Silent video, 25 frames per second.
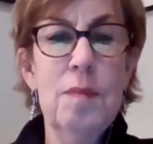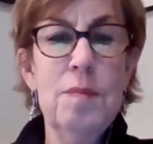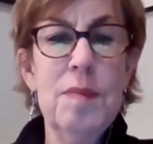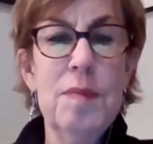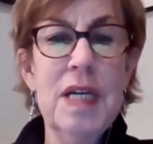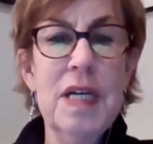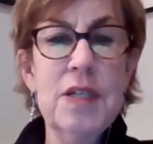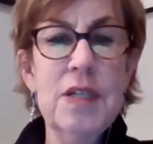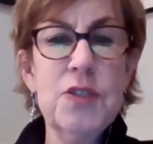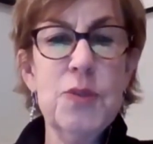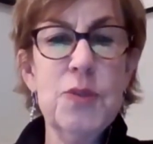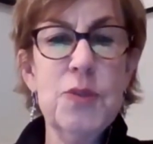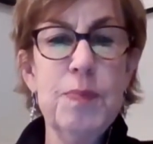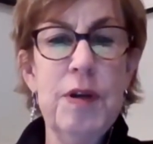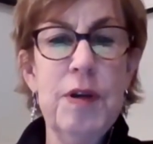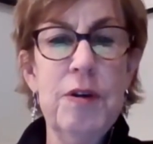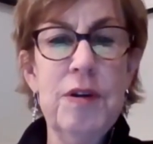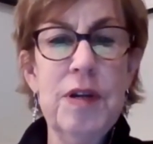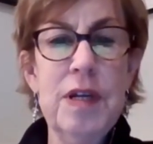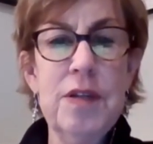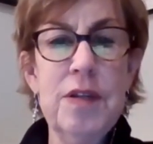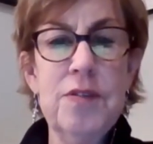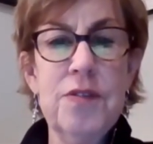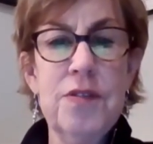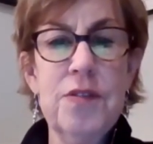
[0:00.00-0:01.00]
While my
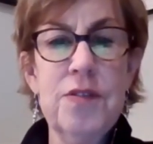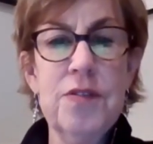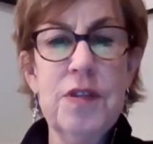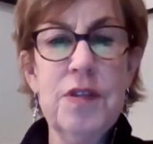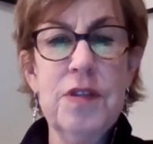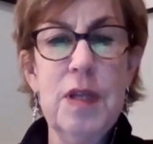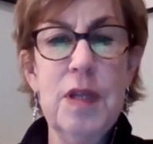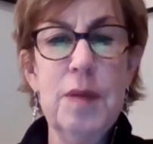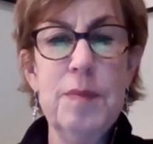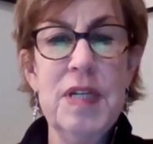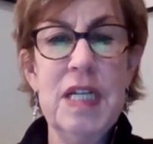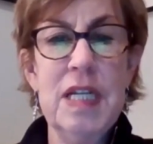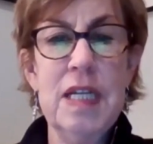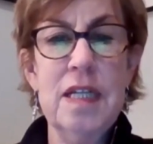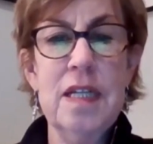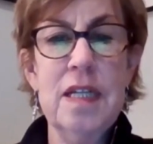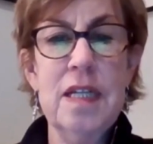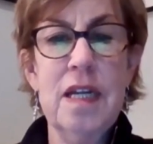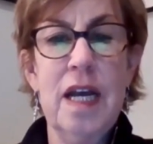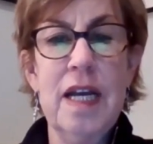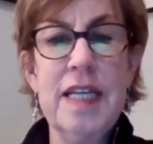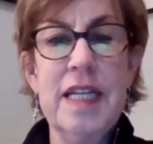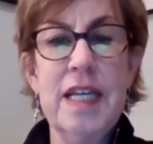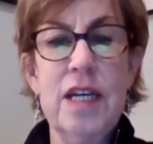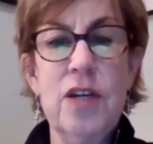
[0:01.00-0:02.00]
experience is
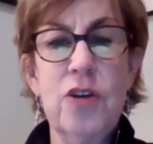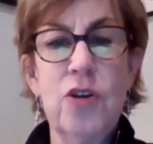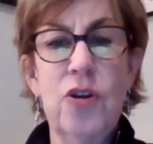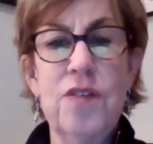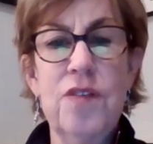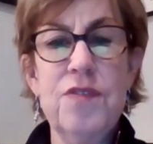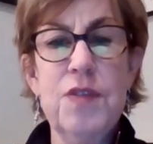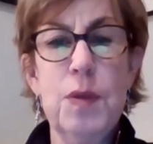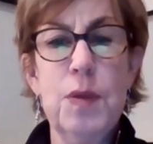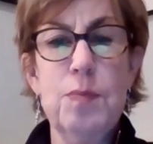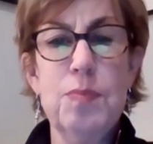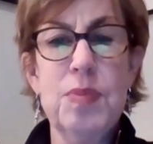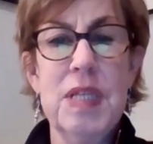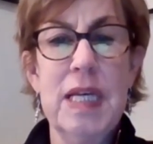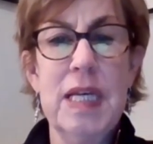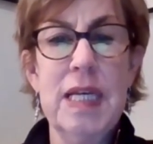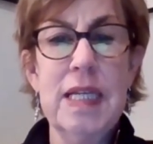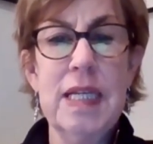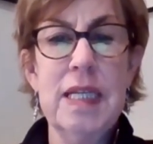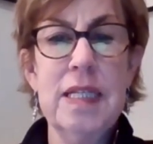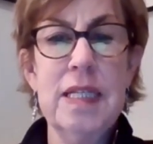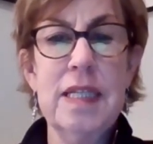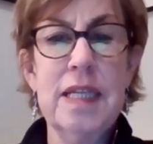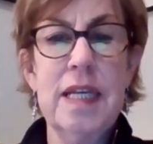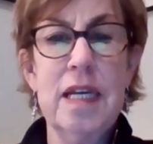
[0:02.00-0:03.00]
limited, I get off the
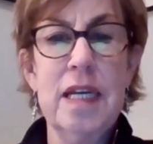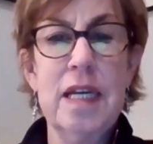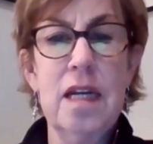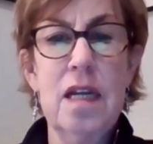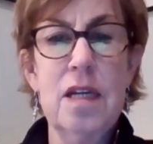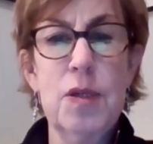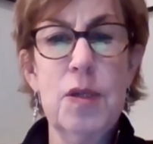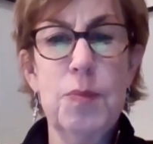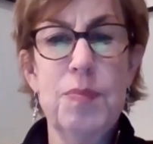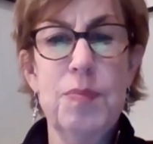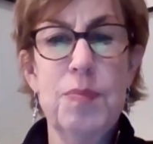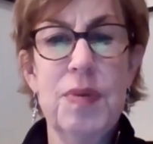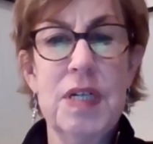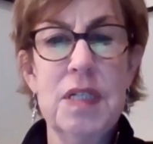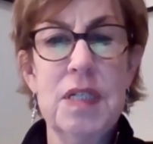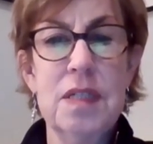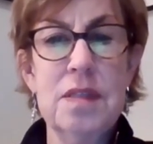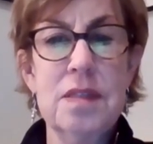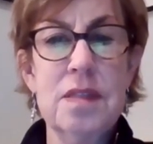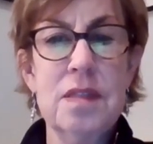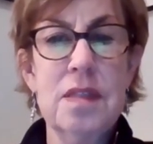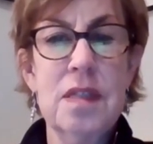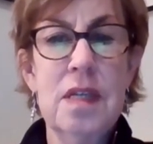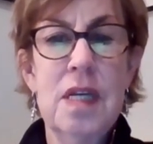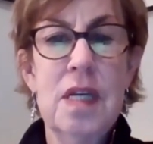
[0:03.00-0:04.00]
plane, get on a
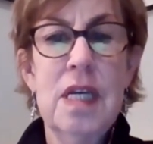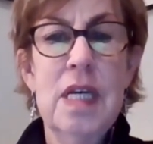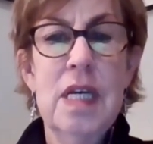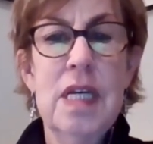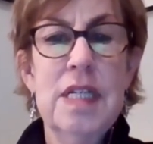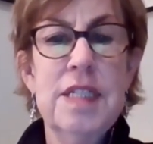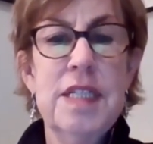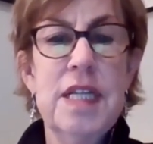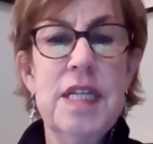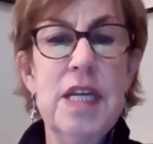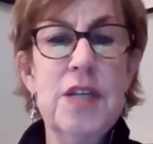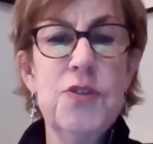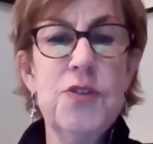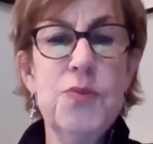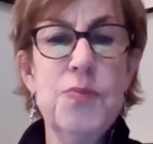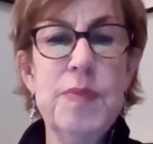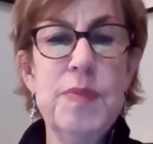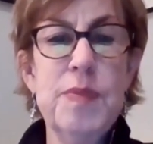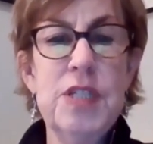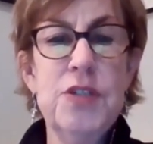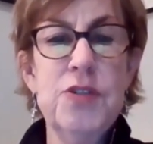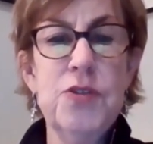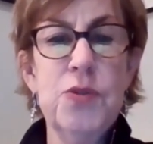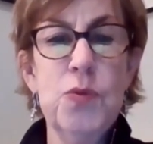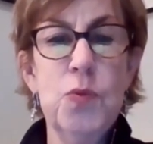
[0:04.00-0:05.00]
bus,
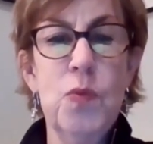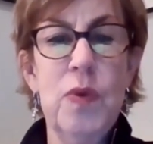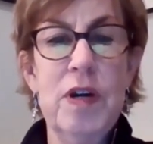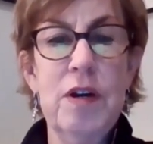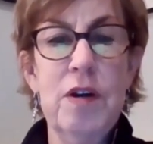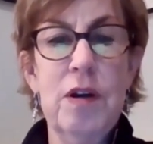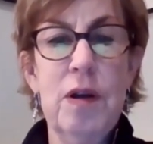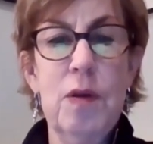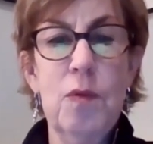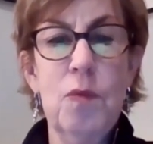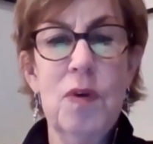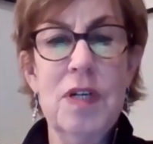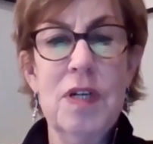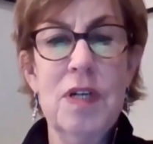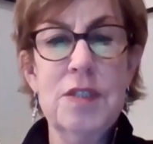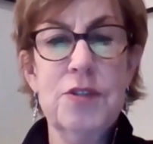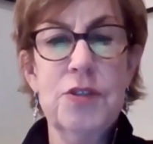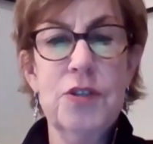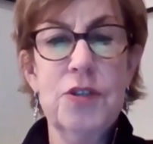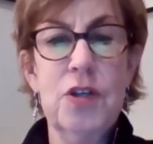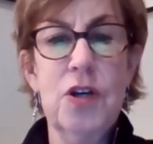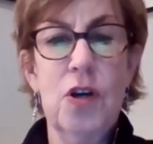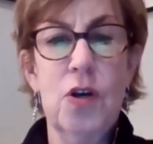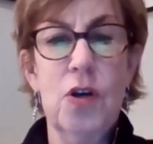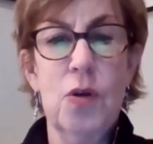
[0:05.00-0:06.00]
takes me to where I
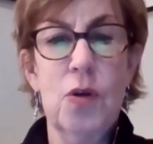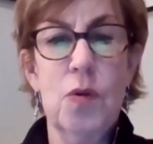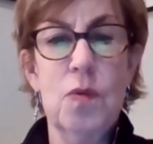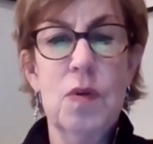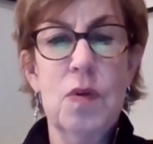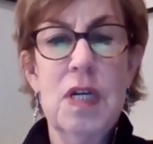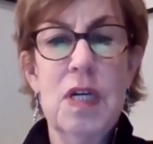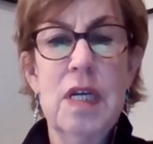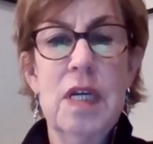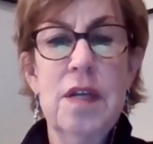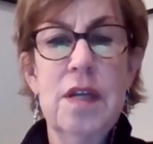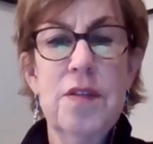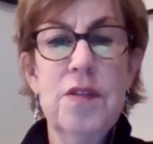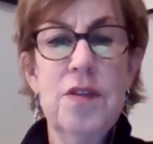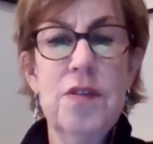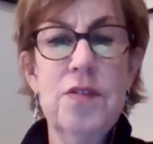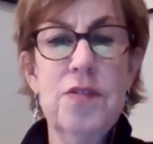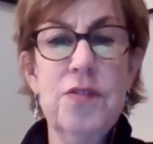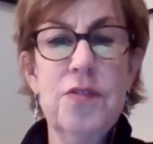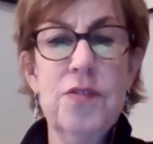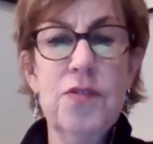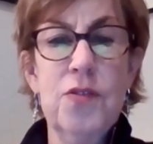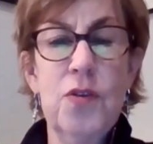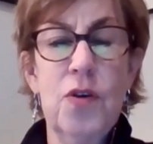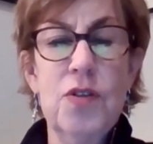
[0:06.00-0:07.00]
want to go.
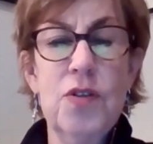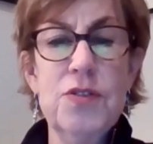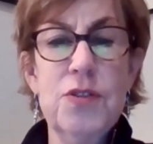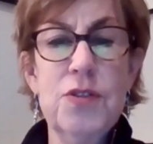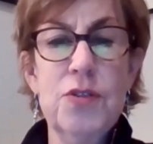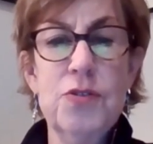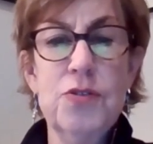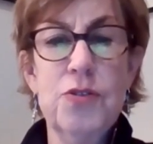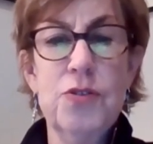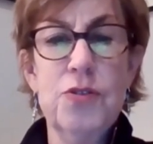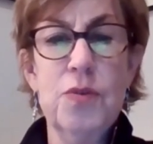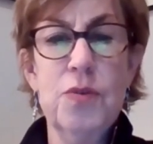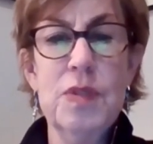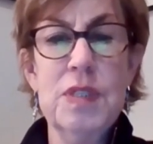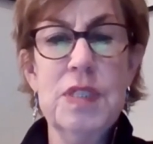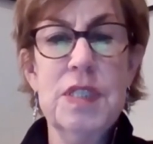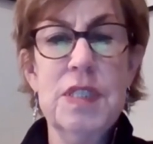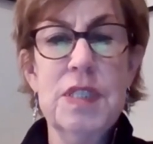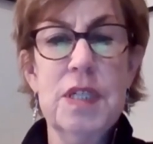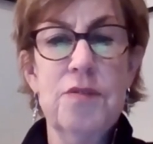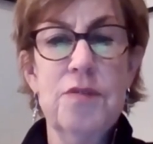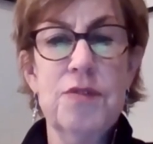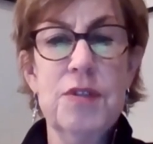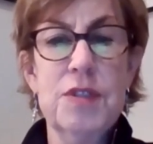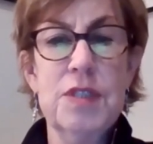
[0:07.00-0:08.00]
This is also true
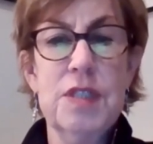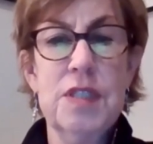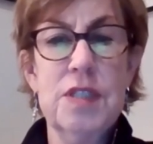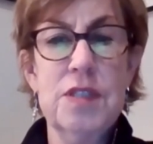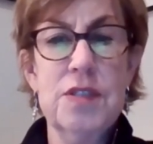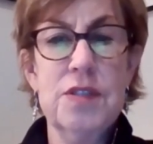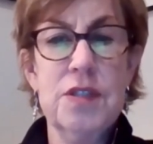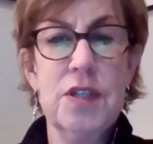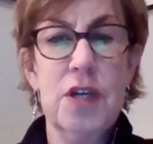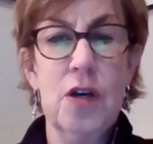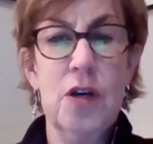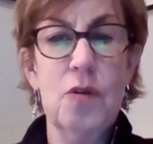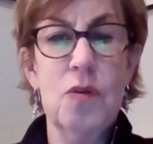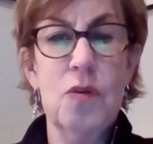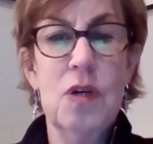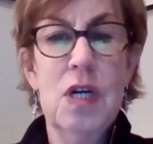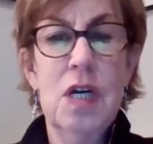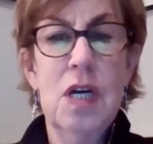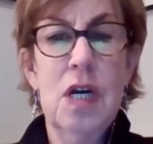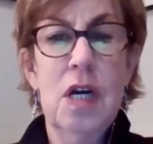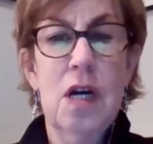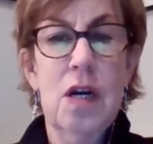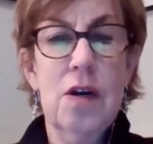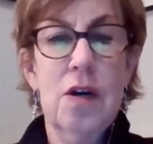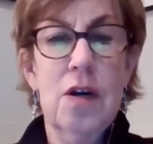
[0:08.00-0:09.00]
in San
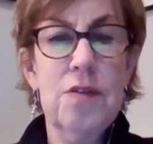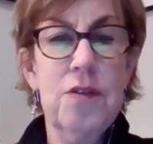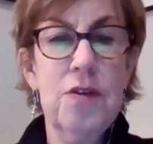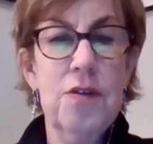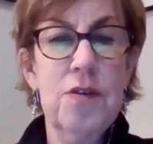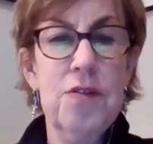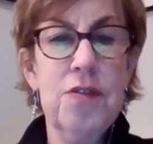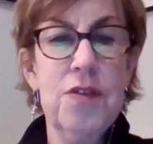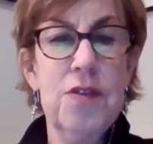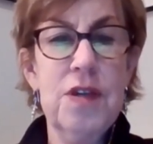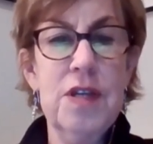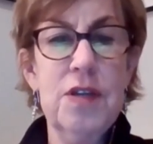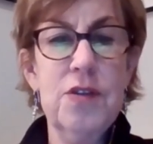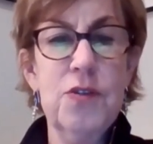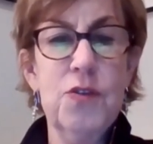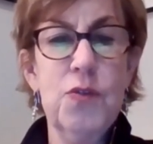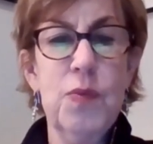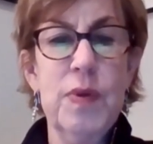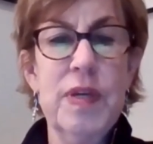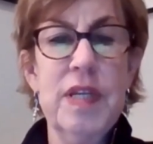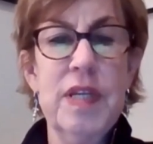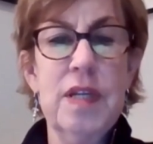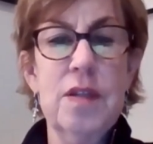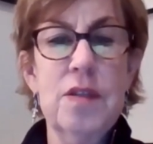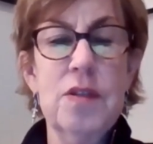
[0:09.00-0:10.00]
Francisco. Are there
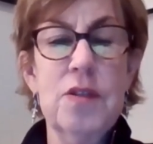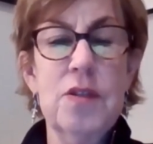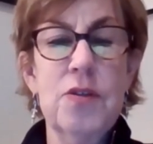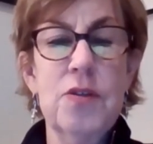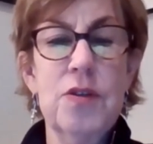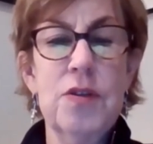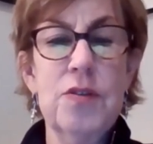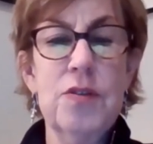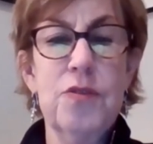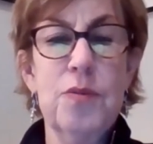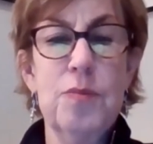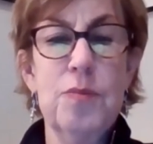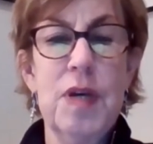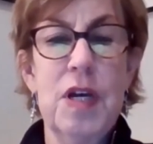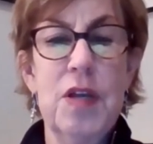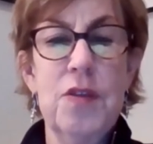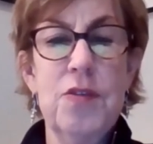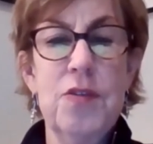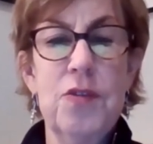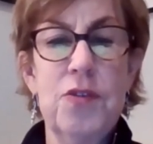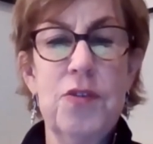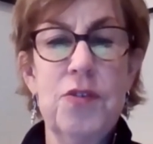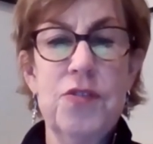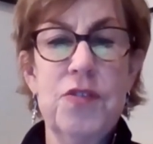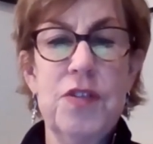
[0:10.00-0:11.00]
things we can learn from
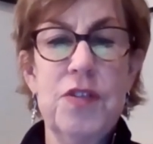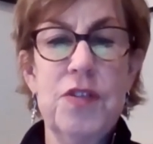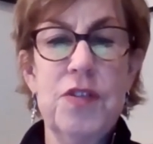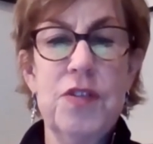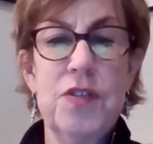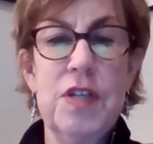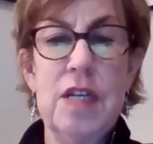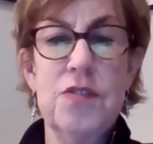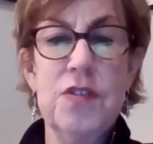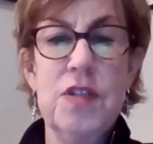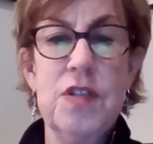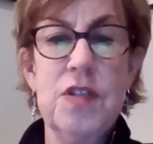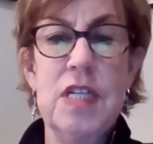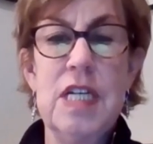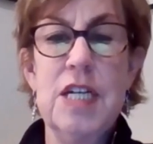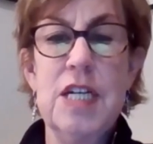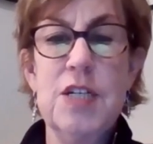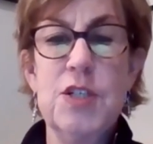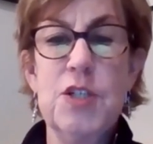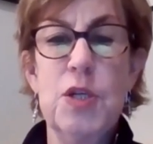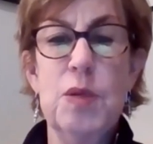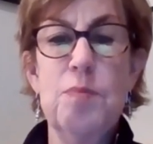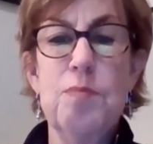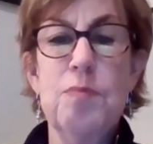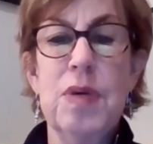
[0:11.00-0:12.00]
other states
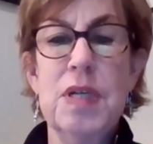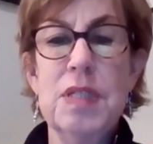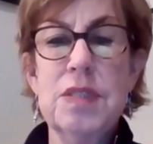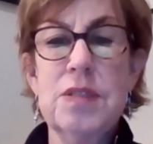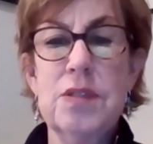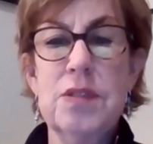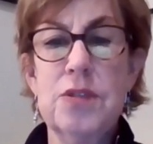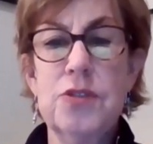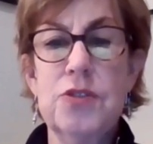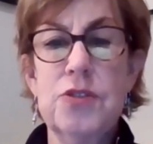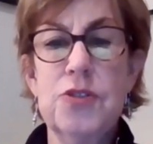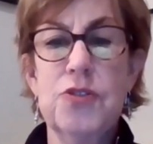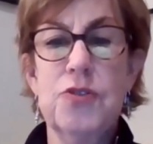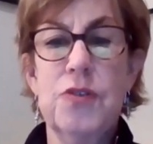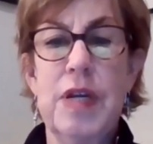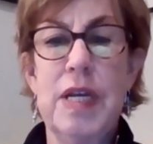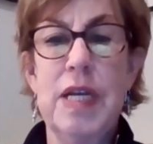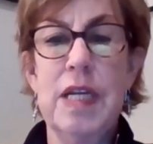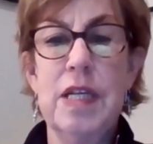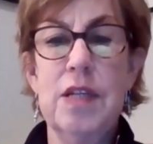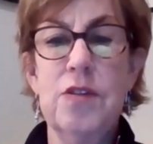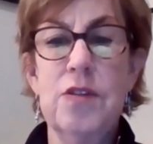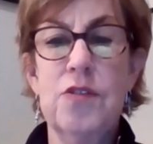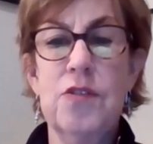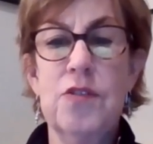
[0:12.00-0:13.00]
connecting buses,
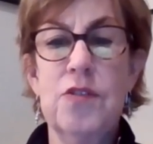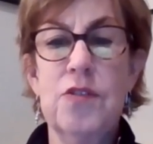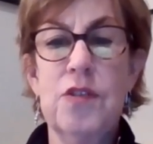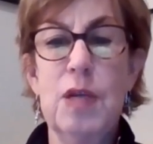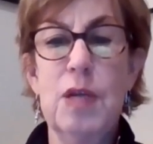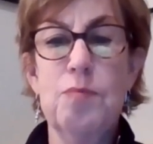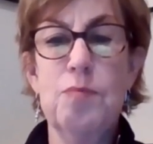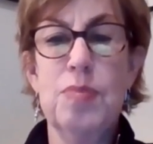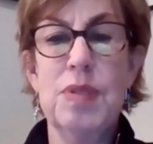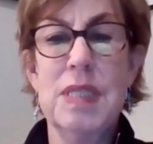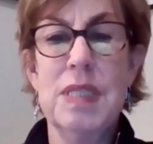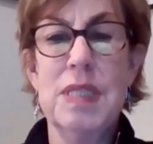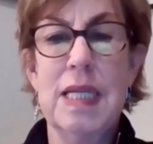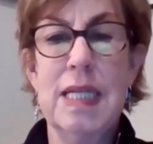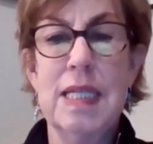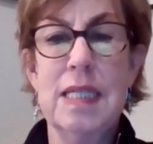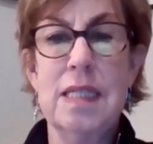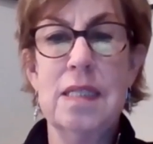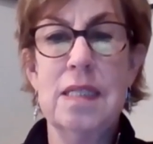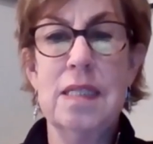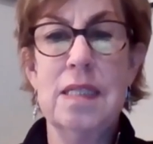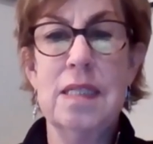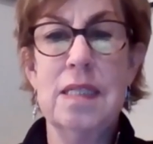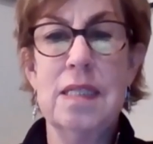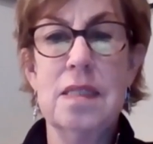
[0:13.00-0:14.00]
trains, and
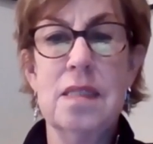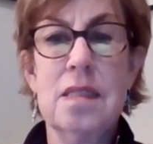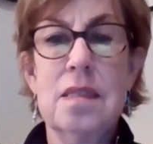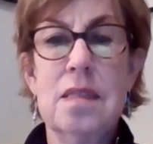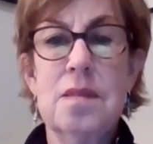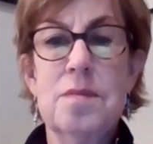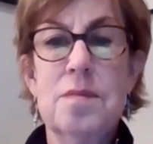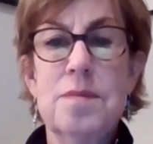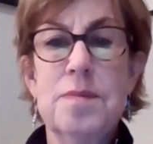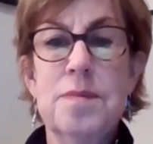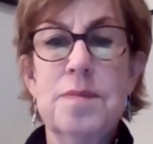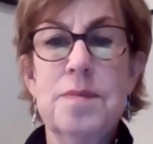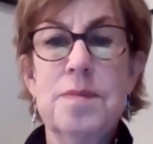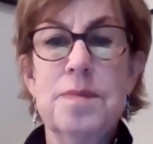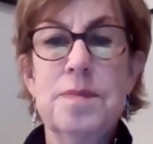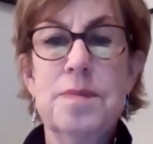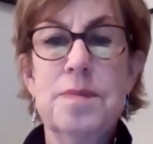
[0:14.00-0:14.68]
planes?